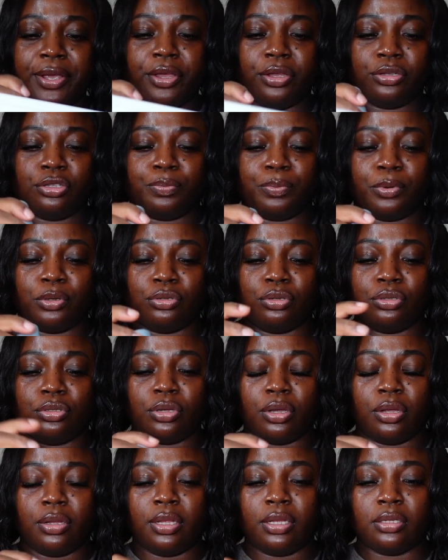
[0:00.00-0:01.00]
you're supposed to
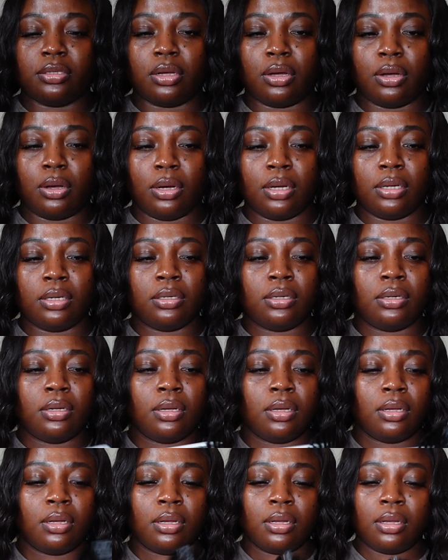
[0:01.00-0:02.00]
turn this on.
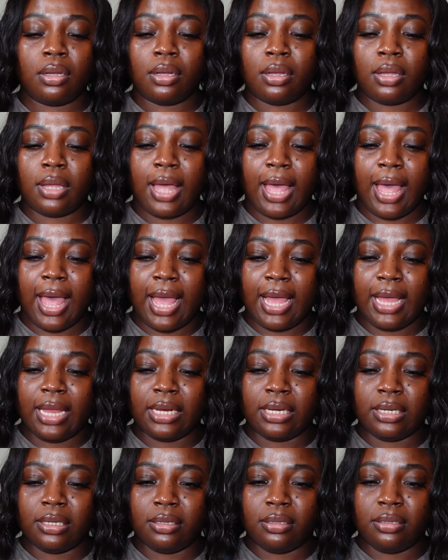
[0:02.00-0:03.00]

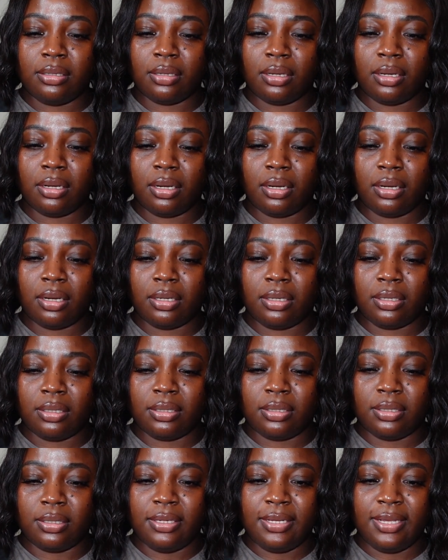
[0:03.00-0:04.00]
And
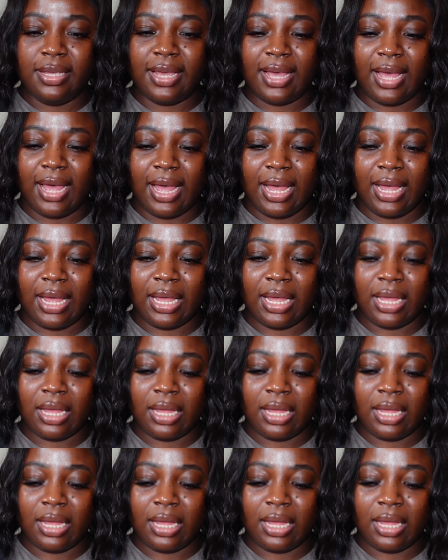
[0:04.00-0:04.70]
yeah,